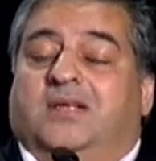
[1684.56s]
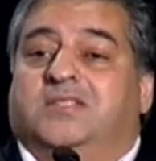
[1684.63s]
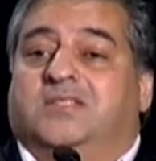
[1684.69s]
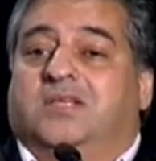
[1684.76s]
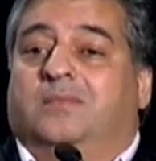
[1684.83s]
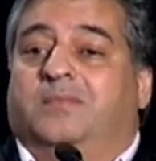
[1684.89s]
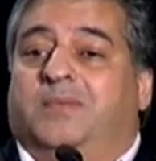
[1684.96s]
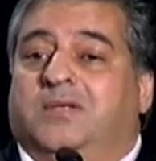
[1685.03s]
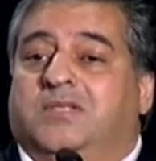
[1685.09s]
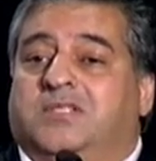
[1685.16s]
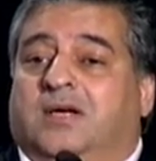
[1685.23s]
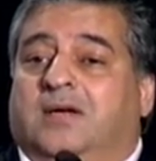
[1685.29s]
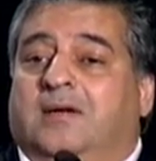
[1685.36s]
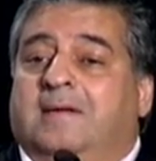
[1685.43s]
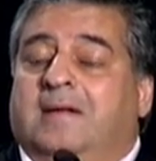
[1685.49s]
as a computer,
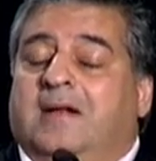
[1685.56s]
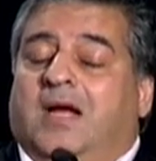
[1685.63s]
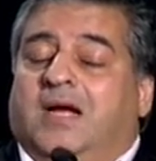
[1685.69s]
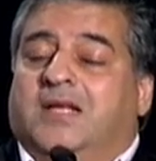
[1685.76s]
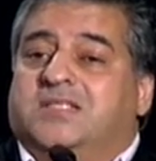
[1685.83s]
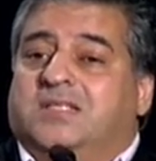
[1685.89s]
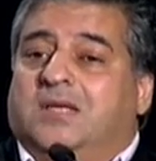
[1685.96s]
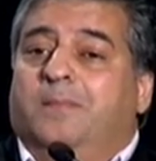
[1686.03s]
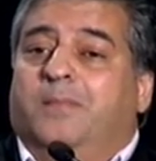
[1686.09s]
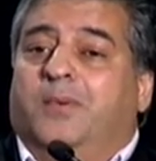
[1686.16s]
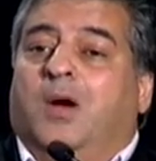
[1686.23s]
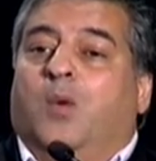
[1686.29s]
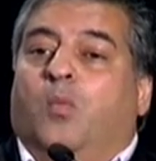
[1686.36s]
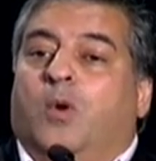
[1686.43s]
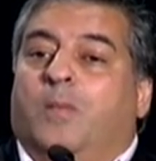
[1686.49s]
at some
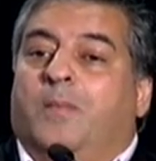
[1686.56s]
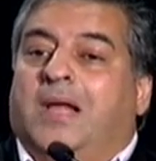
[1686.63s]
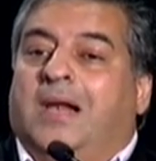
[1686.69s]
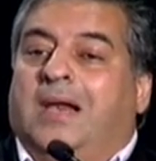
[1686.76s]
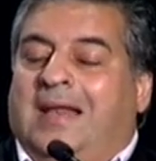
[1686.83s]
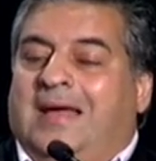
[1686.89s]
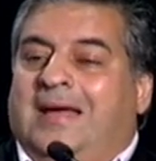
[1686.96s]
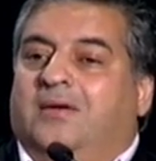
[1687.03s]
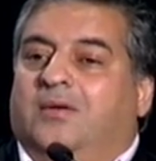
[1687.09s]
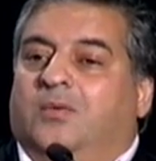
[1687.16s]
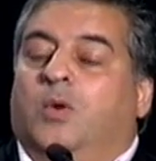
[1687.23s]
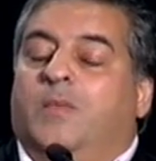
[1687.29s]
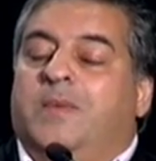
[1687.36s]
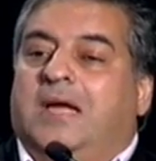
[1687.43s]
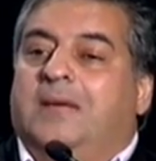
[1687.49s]
point we'll
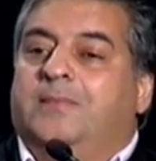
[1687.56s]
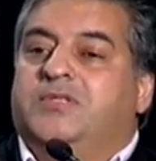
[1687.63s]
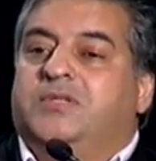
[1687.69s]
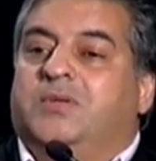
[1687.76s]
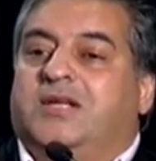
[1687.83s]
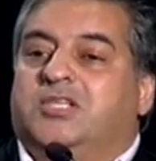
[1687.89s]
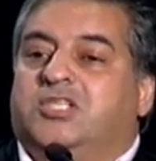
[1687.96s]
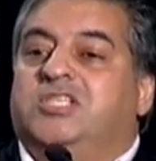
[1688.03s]
be able to actually